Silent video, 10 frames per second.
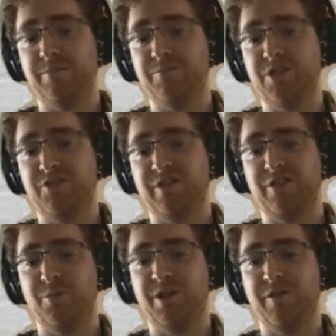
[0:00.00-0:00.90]
just a
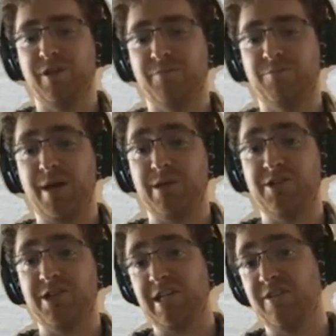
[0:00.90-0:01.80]
little bit of maybe a
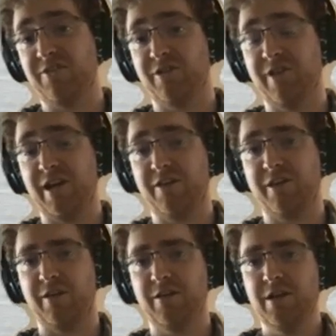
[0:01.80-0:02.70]
teaser if
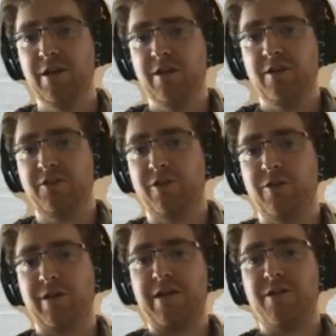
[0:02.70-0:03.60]
anything.
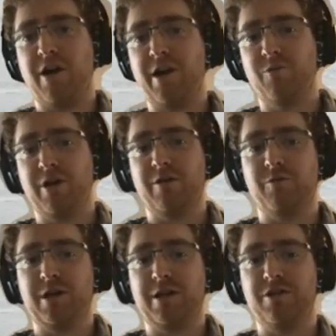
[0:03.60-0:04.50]
So at 9,
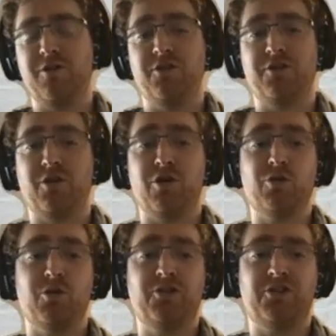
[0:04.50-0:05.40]
we use
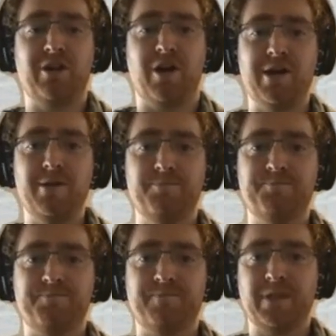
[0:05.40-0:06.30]
Concourse CI.
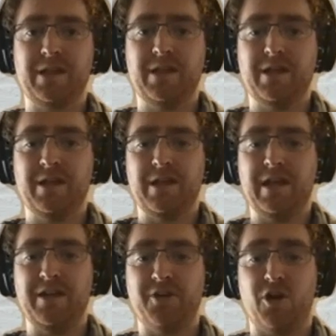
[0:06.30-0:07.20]

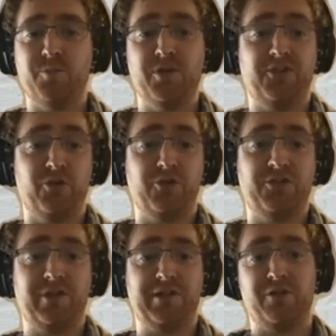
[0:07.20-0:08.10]
It's open
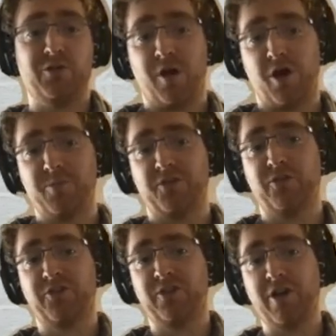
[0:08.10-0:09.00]
source, it's an open
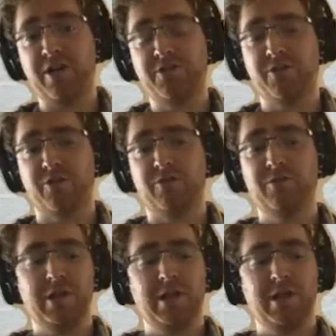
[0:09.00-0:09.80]
source CI tool.